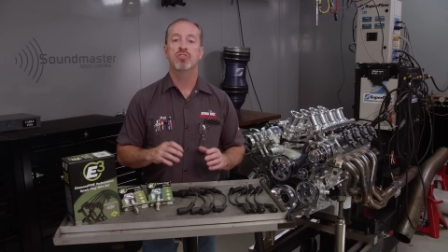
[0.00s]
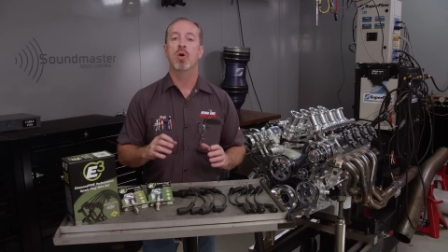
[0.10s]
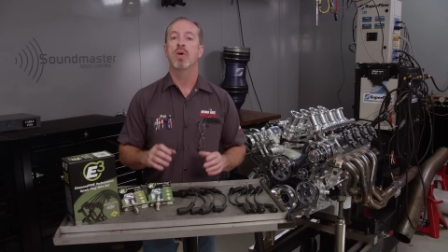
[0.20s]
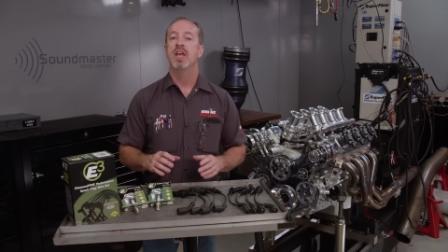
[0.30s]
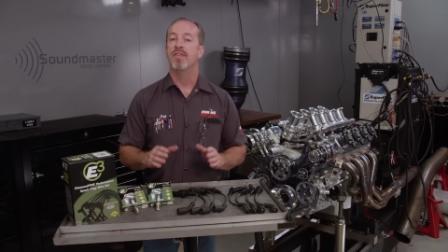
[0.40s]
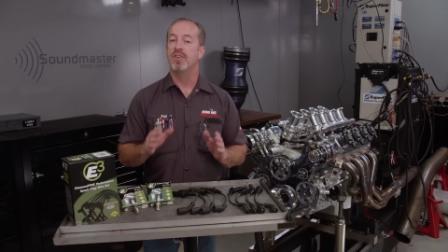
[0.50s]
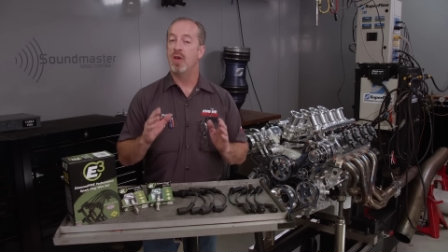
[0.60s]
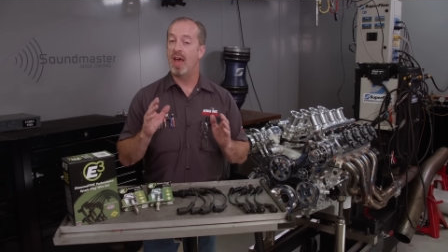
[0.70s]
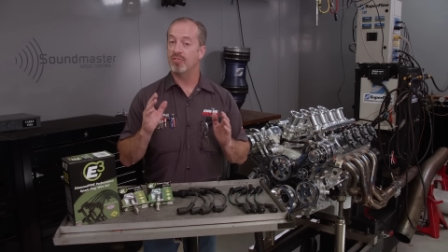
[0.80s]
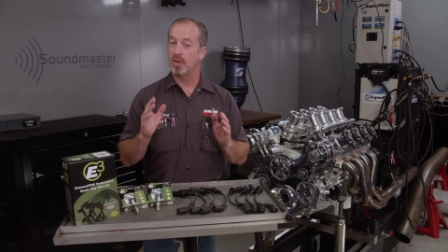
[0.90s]
So if
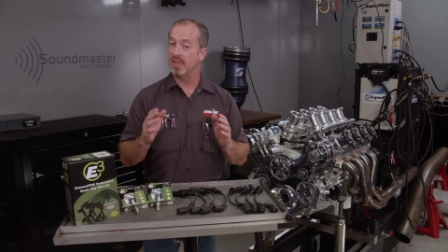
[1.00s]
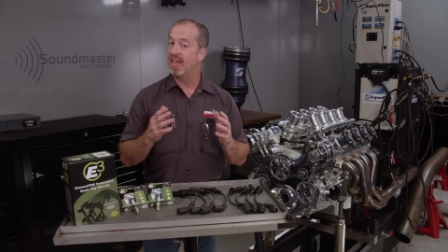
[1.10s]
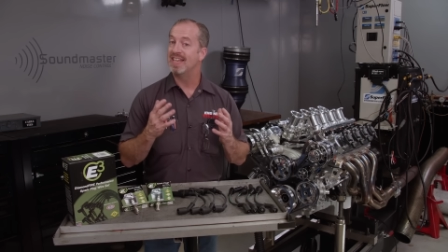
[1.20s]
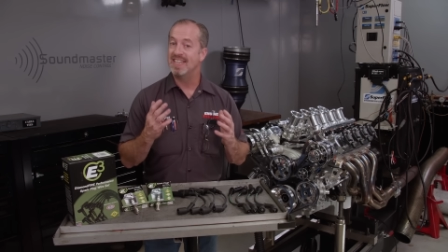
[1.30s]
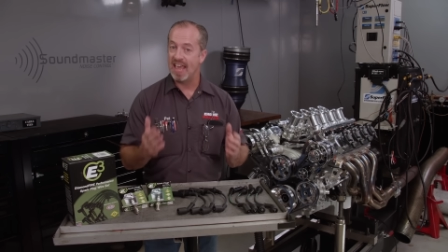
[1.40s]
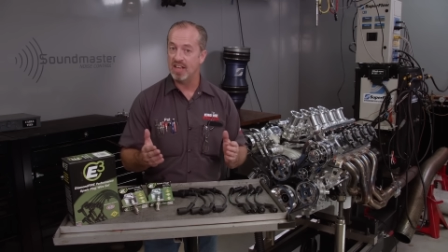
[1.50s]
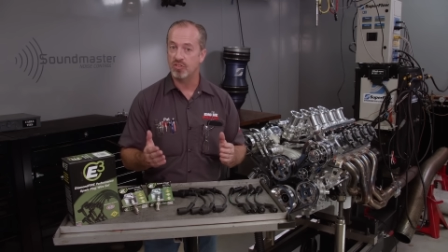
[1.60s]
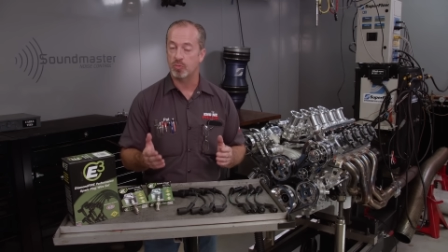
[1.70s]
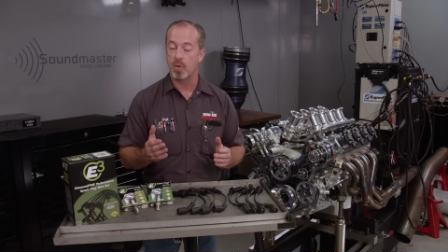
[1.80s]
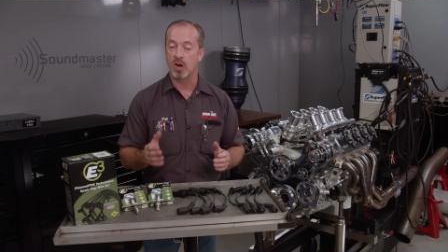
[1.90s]
you have something that
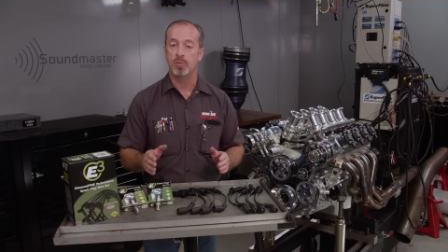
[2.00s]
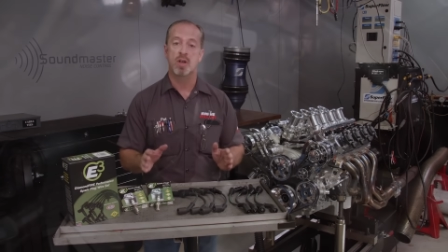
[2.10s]
takes a spark